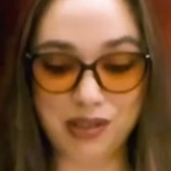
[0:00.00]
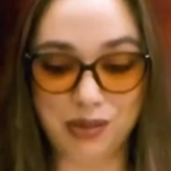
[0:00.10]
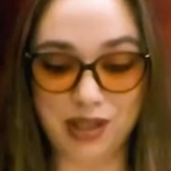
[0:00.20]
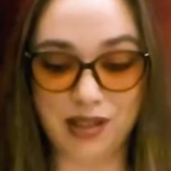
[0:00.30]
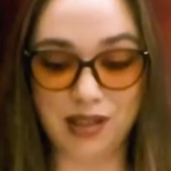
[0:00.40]

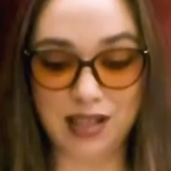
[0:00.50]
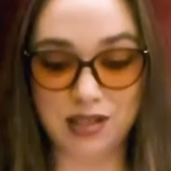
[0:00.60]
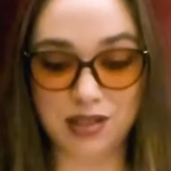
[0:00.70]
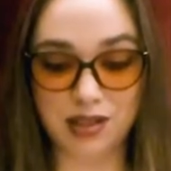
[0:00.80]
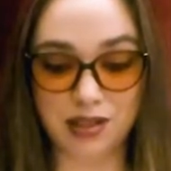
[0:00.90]
with the
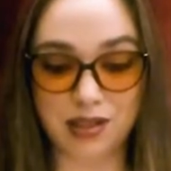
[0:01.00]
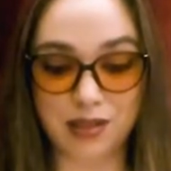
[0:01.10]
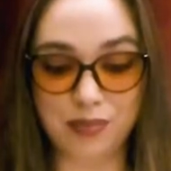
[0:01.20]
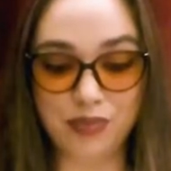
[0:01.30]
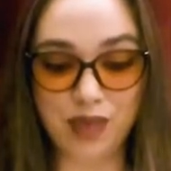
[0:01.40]
lace tucker,
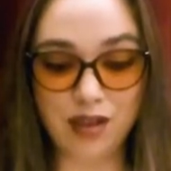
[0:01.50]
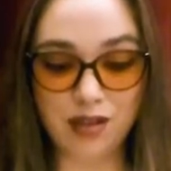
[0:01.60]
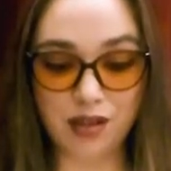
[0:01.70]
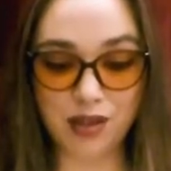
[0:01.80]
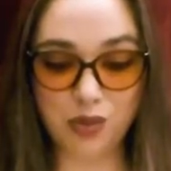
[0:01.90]

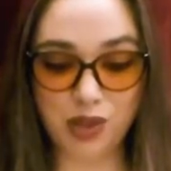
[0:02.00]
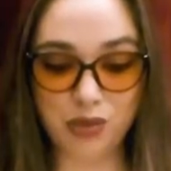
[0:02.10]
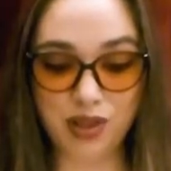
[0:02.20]
not the one